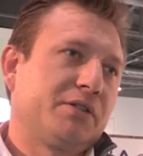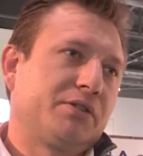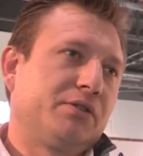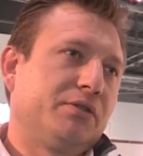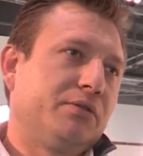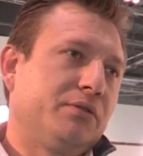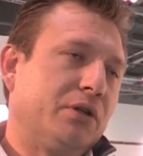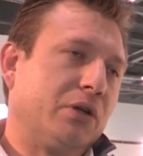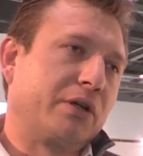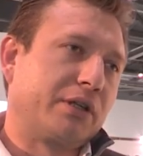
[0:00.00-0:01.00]
is to
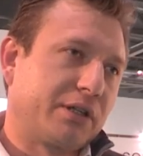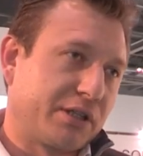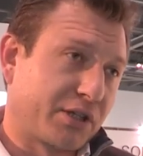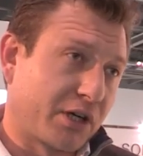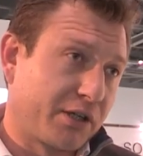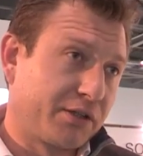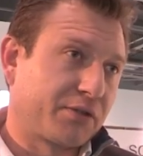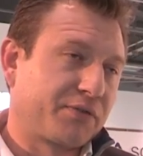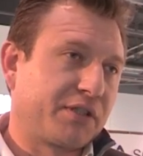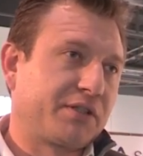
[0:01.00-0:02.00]
look at the
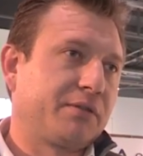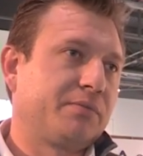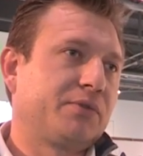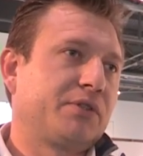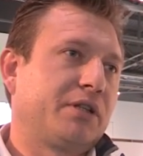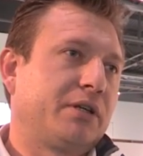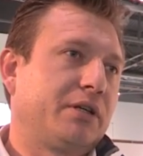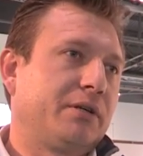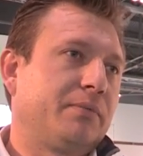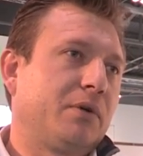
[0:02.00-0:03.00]
designs of systems,
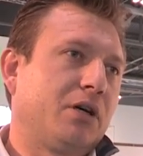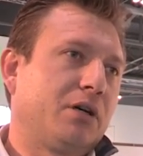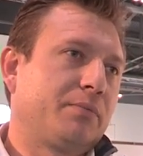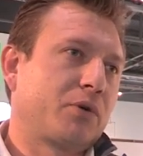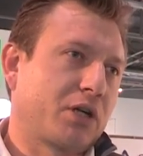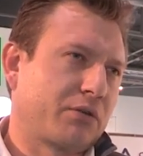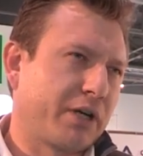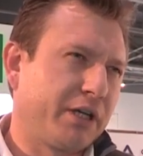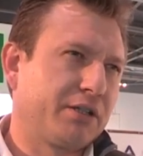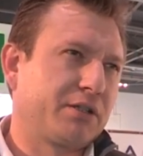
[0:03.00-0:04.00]
um, our product
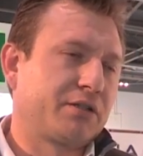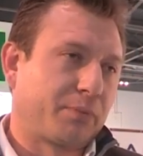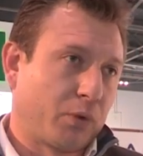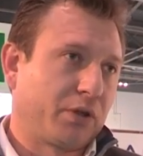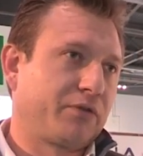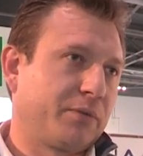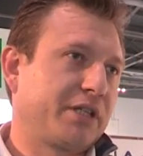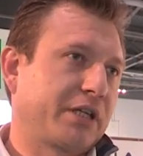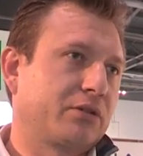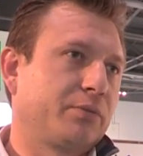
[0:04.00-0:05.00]
range, supporting from a
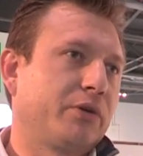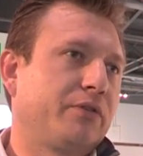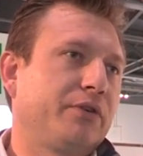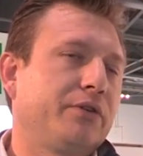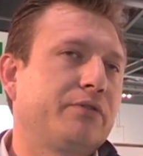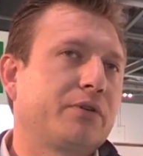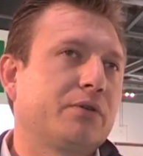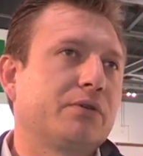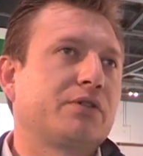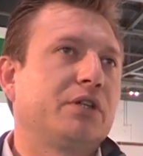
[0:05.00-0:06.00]
technical point of view, of
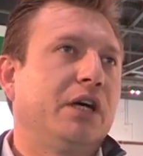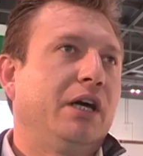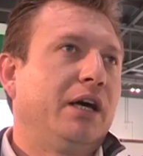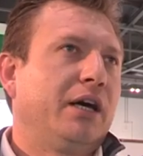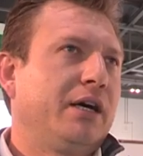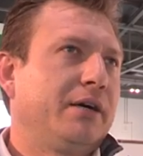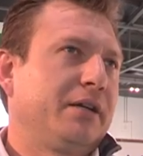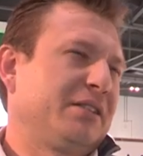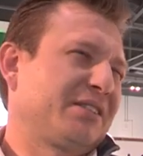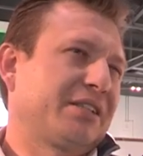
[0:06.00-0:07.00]
course,
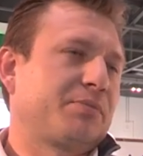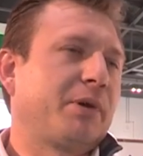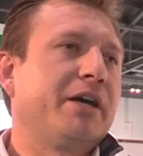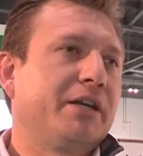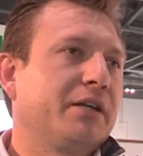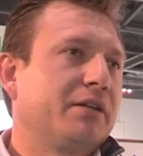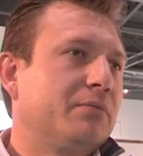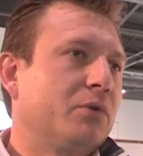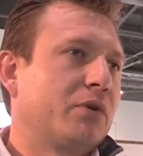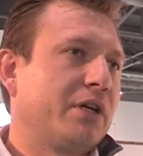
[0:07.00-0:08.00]
uh, and just explaining
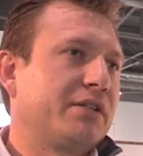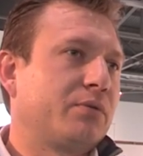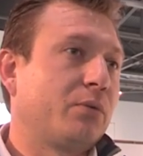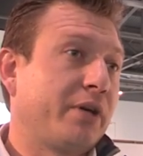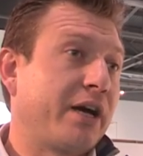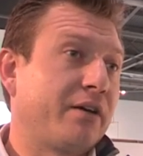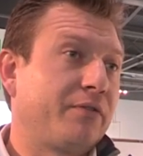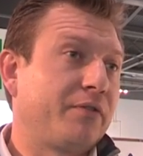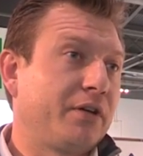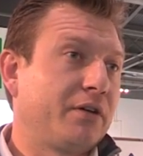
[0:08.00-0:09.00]
more or less what we
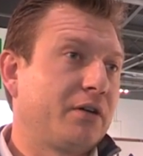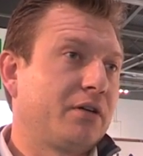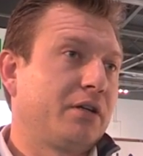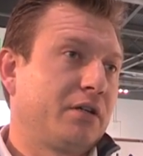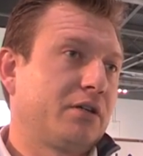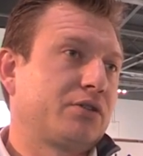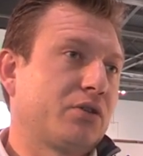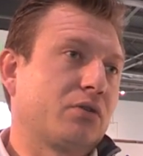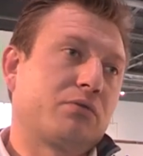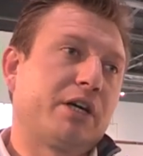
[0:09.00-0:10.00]
have in our in our
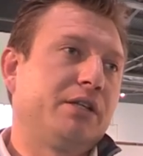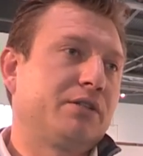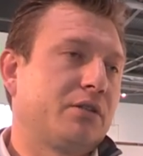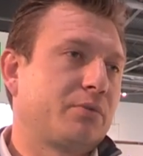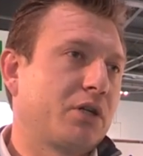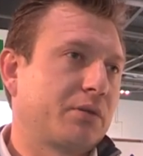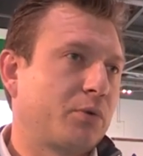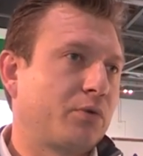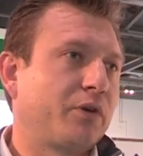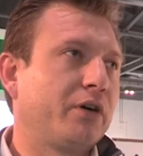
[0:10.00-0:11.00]
stock range our product
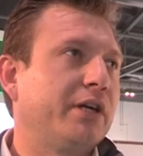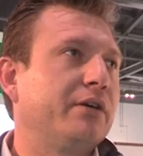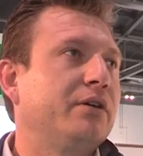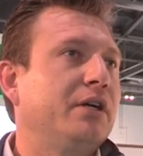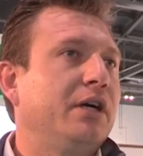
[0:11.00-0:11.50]
portfolio,